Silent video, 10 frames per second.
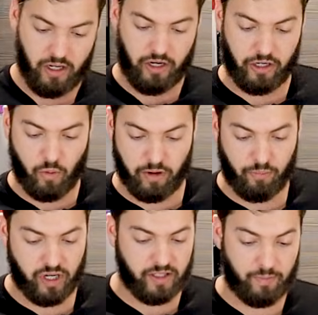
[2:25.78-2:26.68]
You're going to want
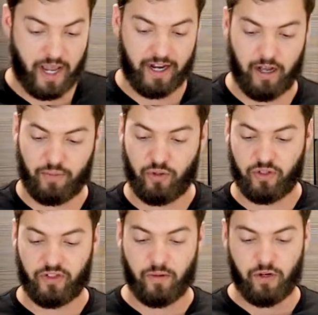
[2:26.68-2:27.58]
to bring this back up
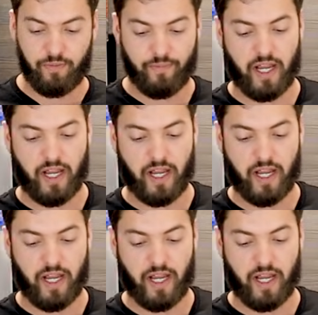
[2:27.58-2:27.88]
to a simmer